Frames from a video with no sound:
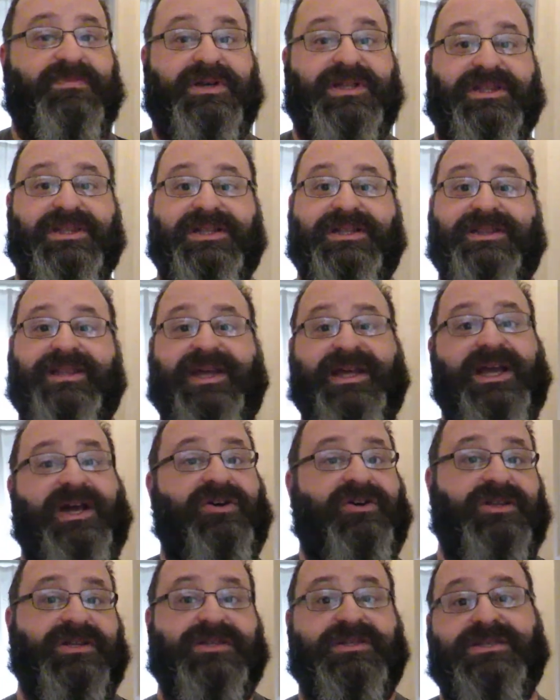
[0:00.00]
but the
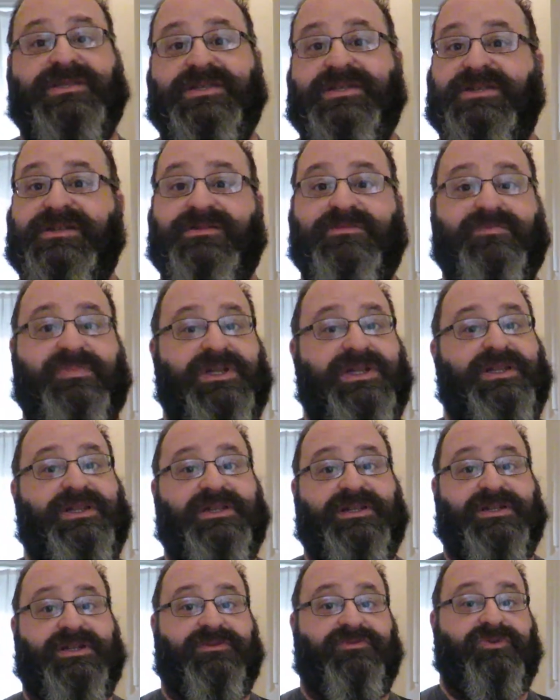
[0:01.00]
layout is
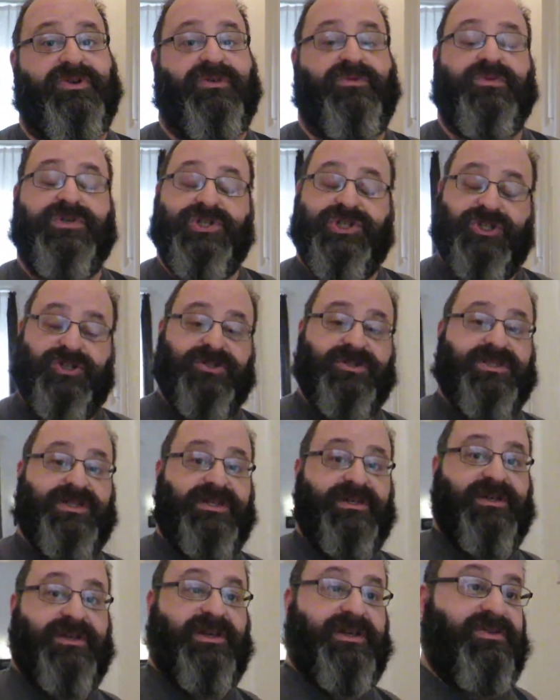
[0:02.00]
completely different, which you'll
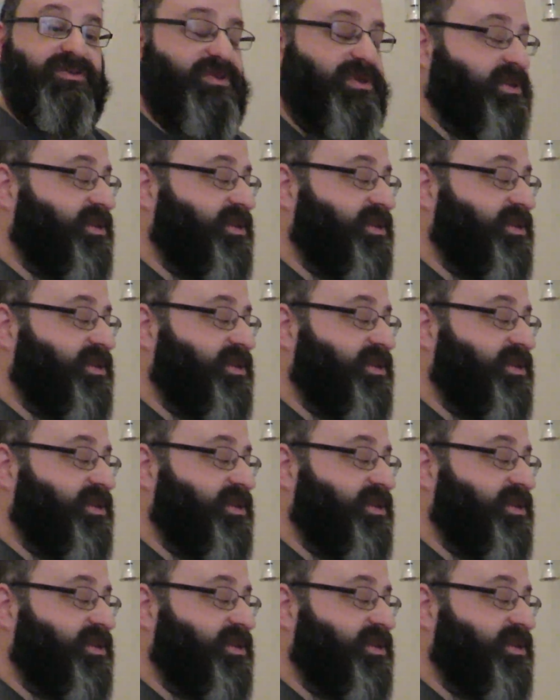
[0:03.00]
see in a